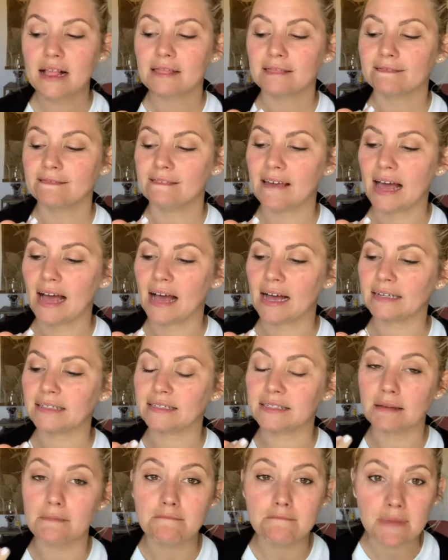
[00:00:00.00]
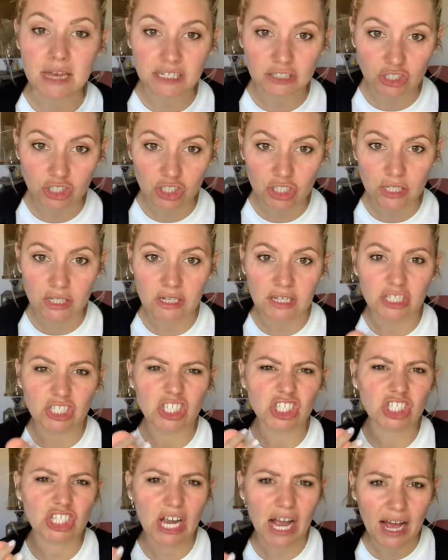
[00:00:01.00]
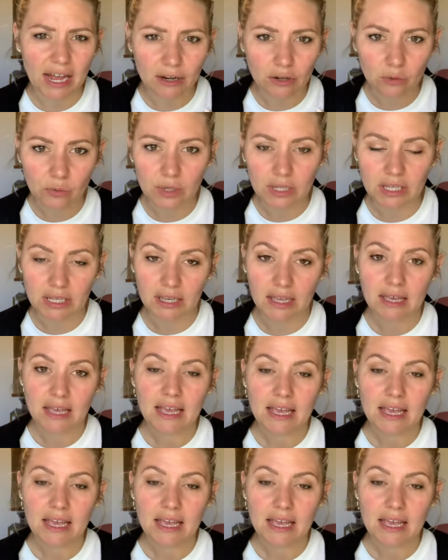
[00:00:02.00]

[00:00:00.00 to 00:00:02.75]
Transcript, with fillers: that dimension and shadowing